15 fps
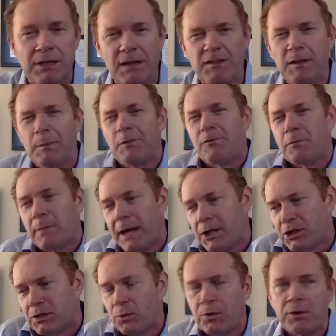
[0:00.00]
giving them
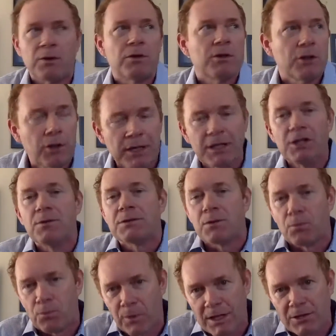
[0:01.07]
information where they're looking at you
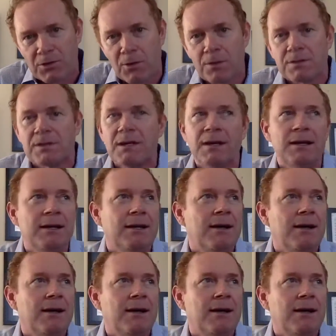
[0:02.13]
as a resource.